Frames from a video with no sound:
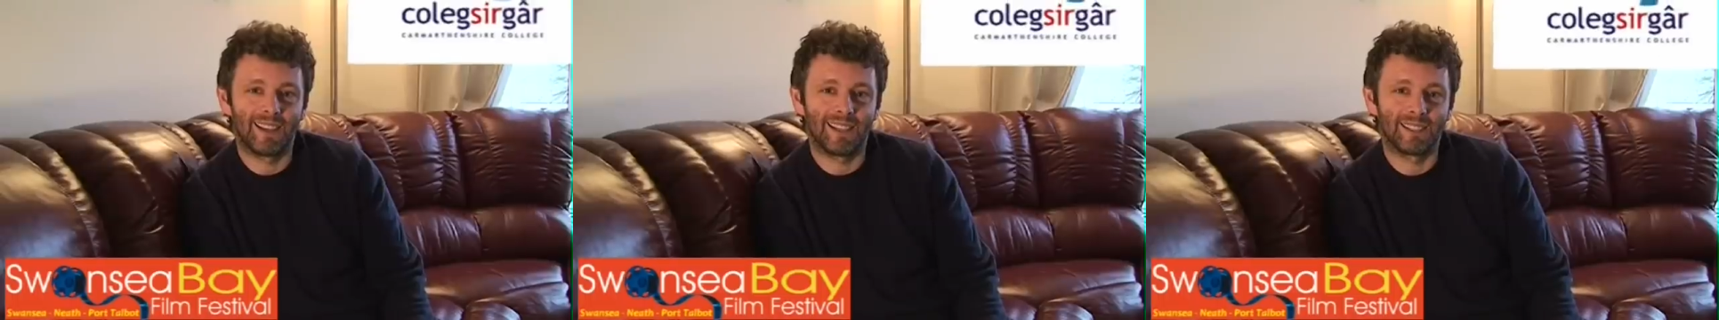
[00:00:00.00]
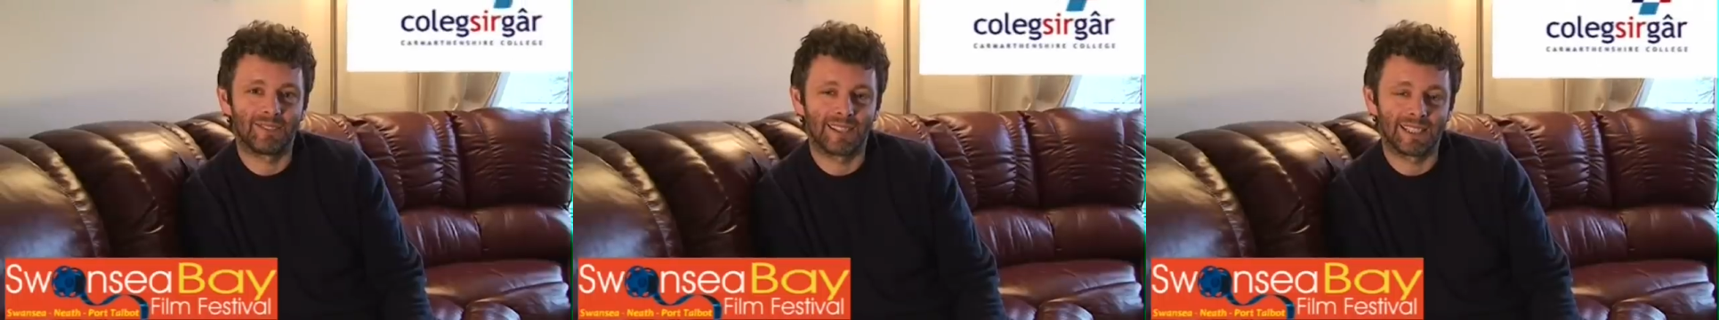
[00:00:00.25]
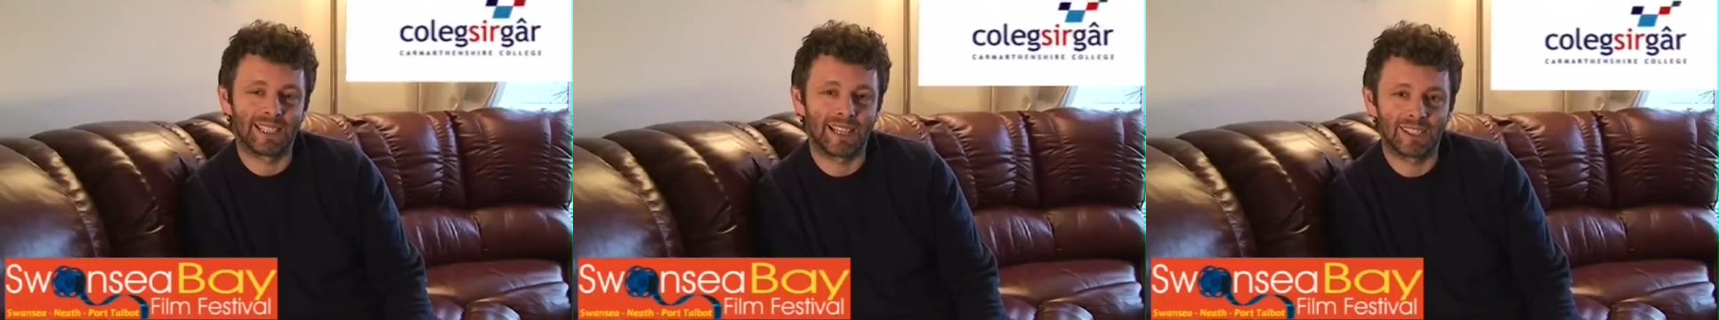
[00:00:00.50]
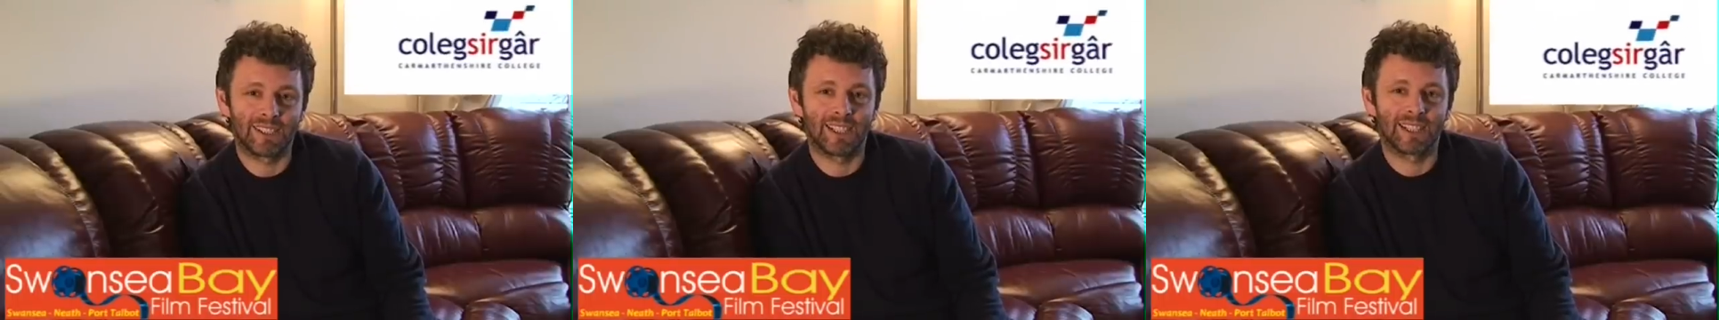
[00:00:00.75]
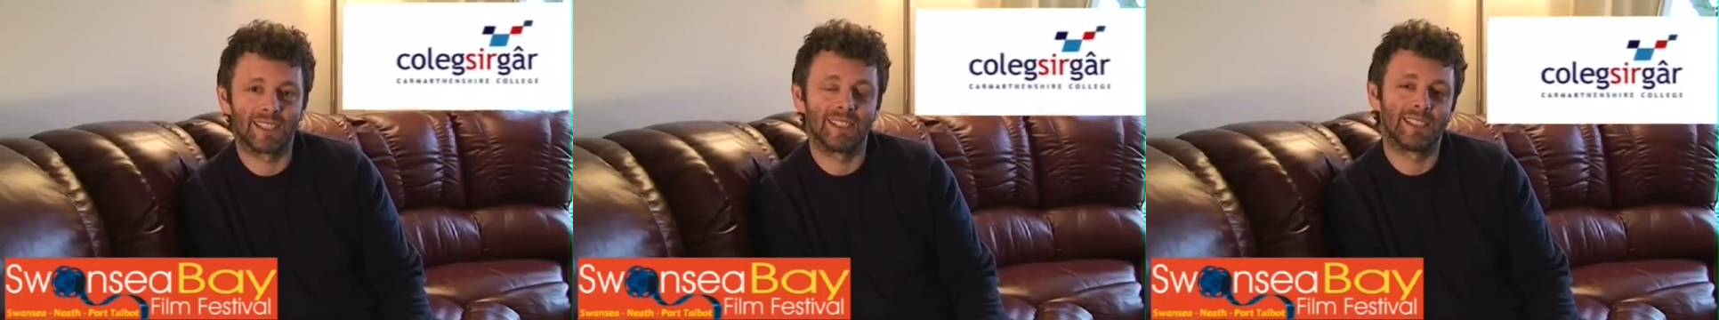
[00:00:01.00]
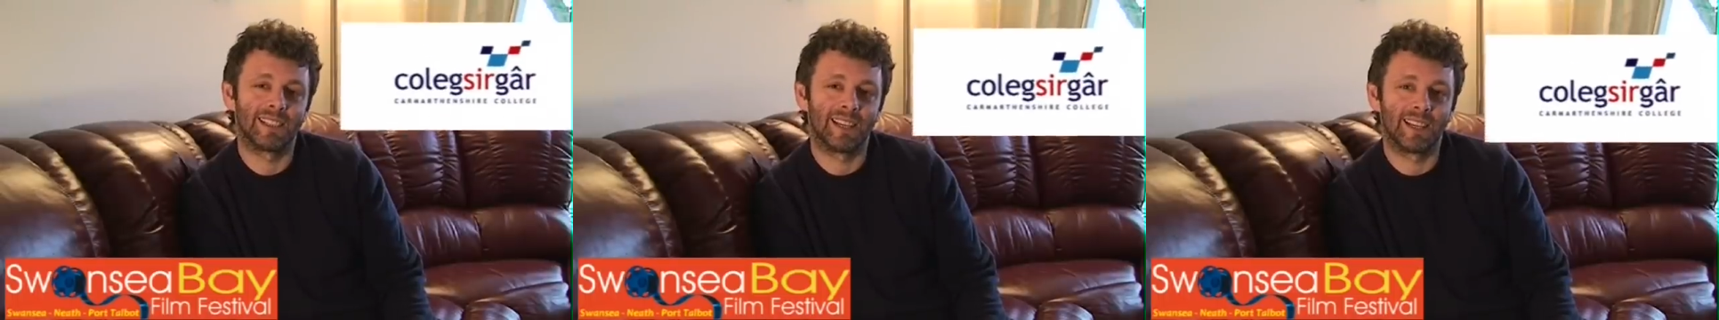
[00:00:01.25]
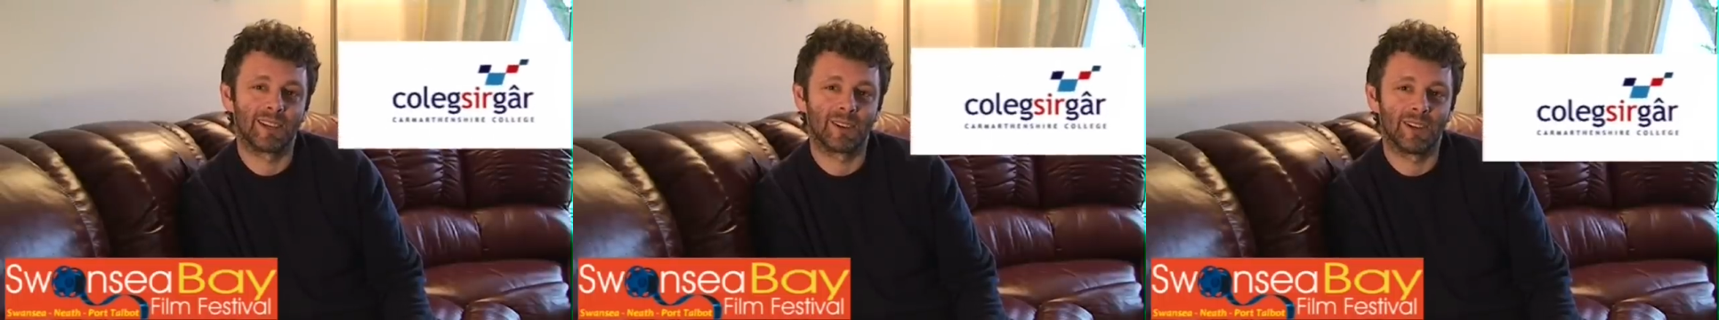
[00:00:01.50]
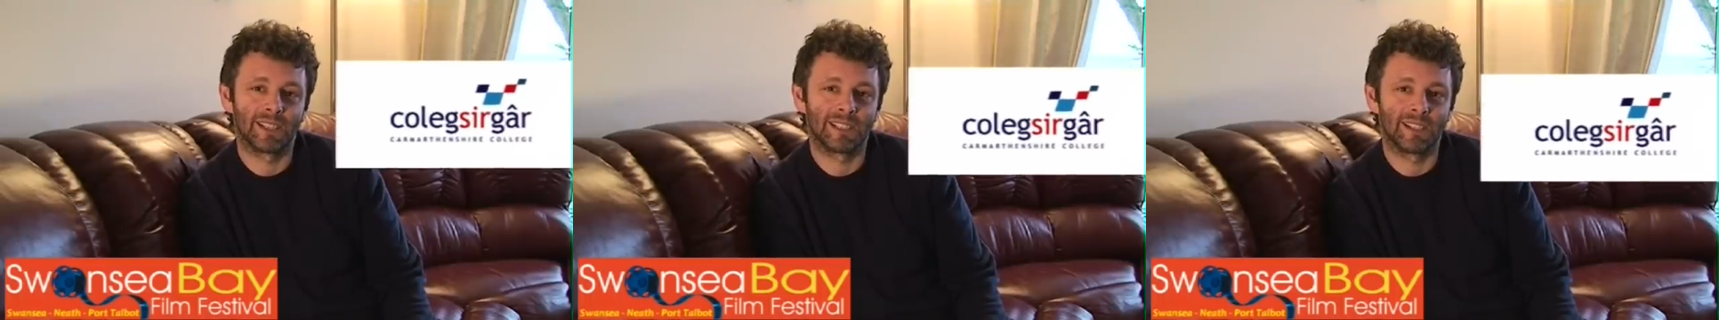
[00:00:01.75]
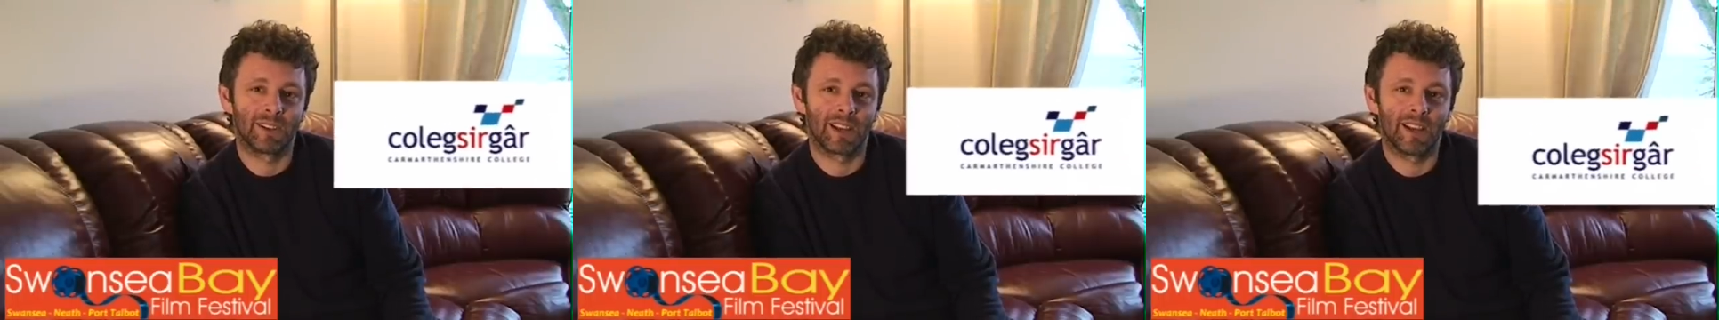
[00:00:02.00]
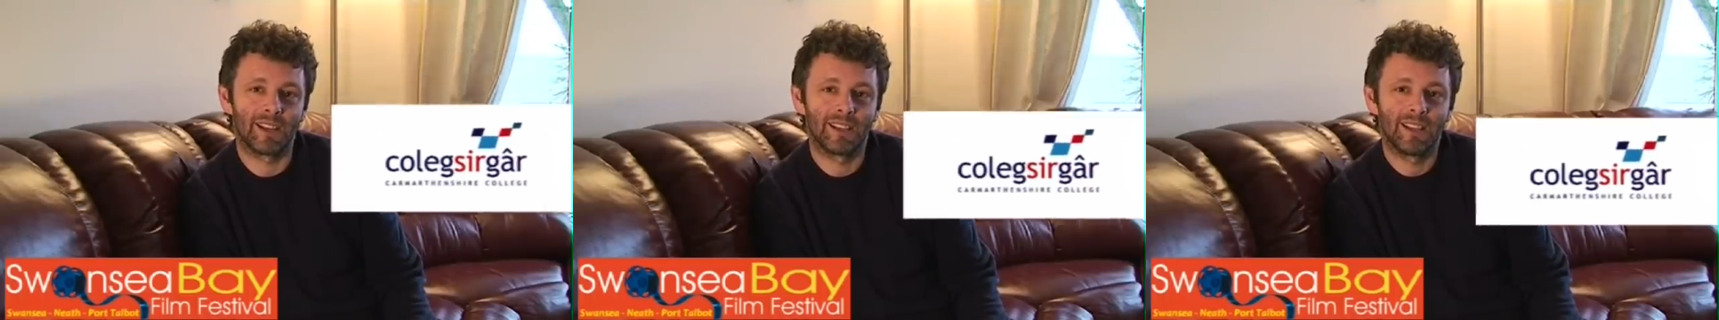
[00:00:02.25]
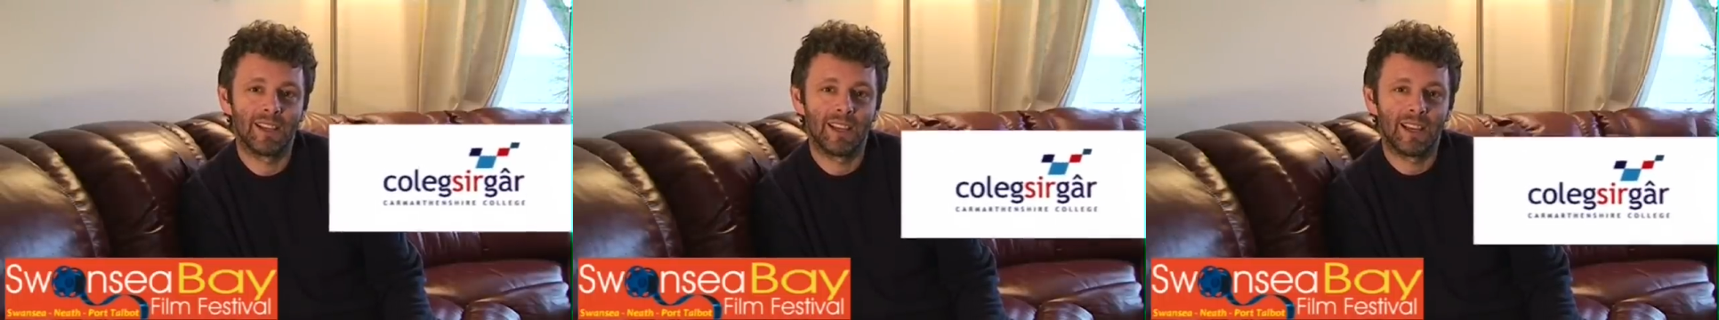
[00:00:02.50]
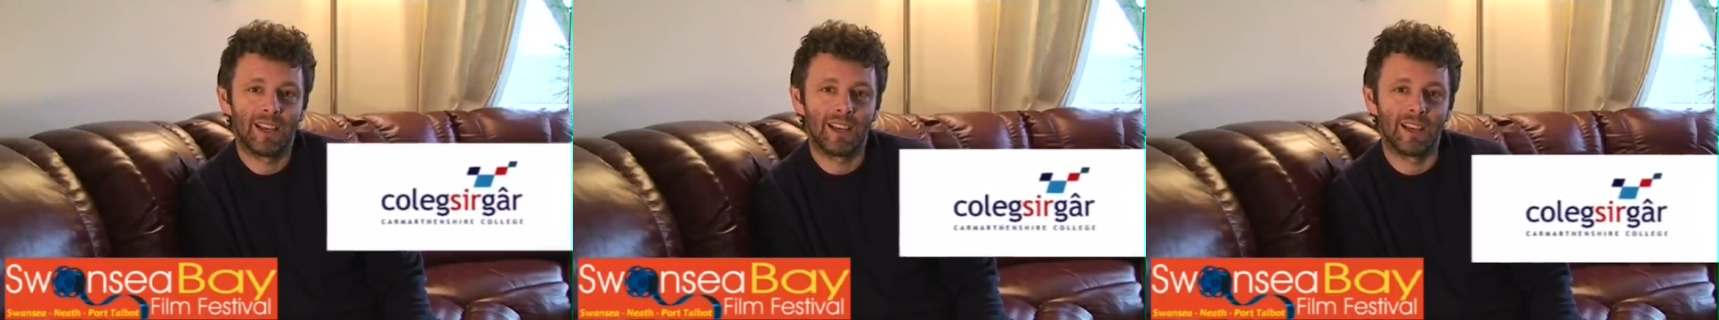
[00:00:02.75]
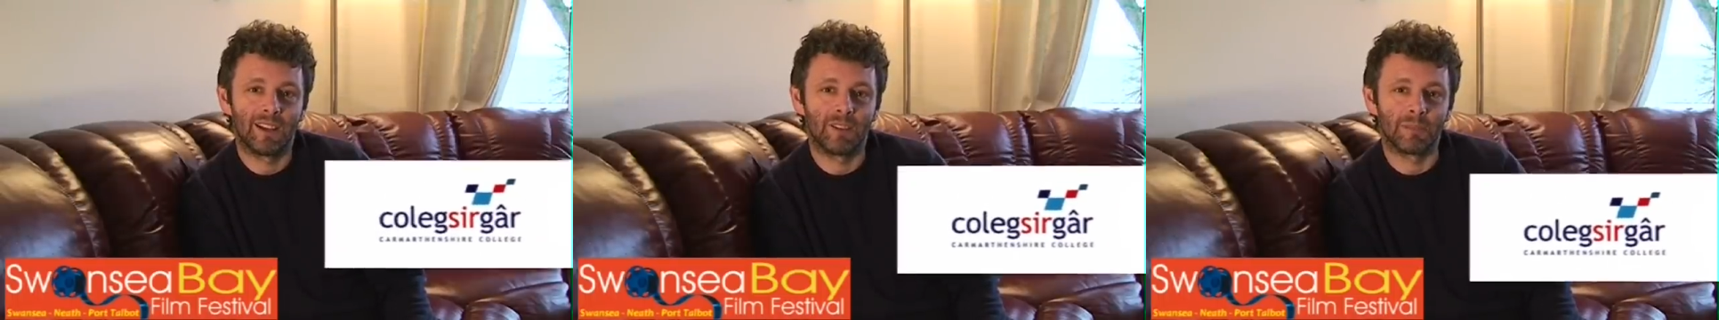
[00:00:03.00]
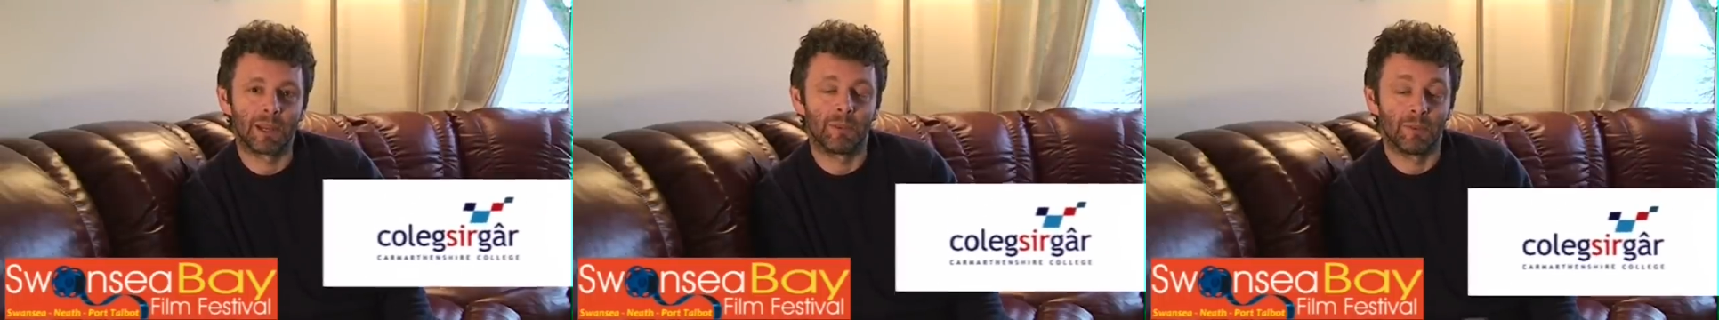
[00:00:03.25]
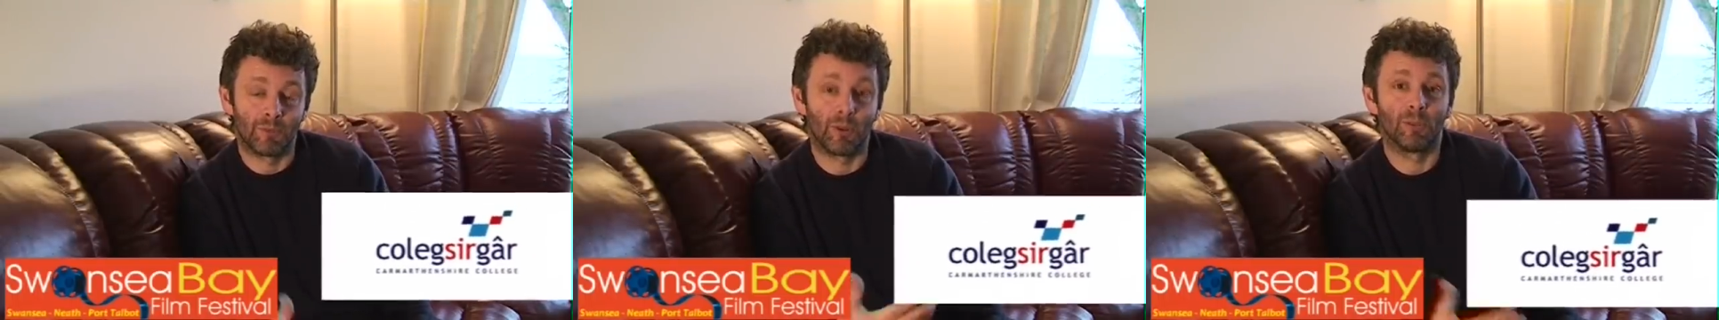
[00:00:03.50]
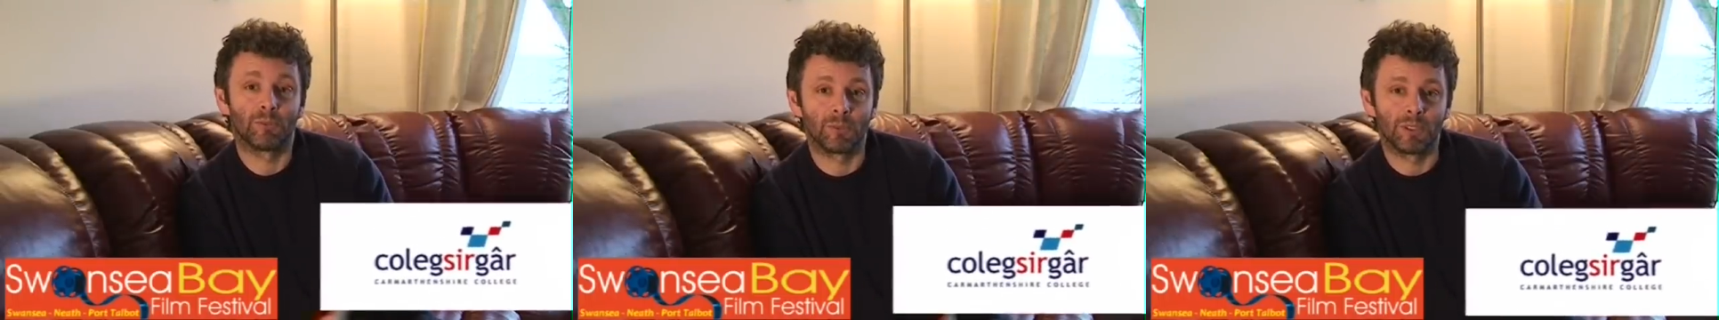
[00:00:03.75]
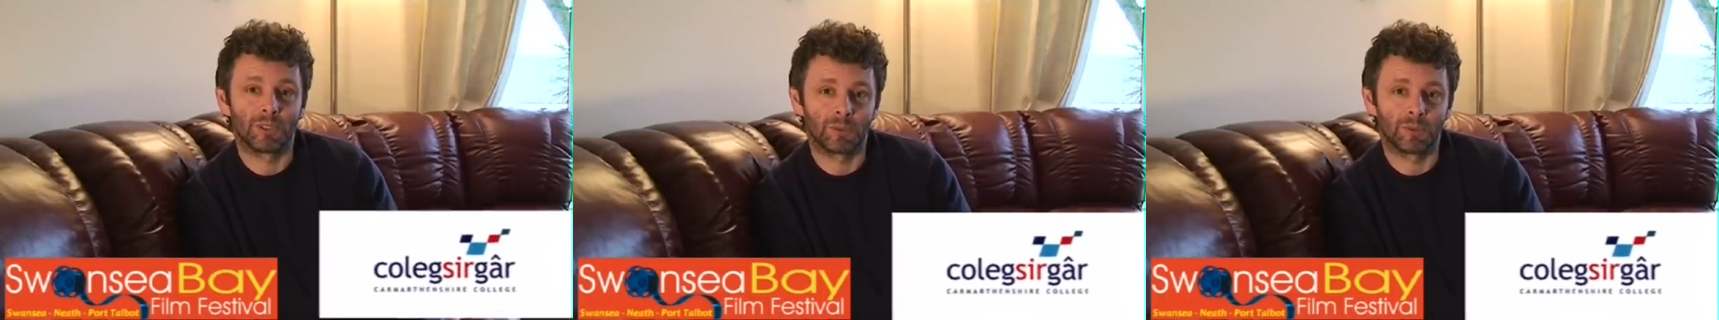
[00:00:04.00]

It's fantastic that Coleg Sir Gar have become involved with the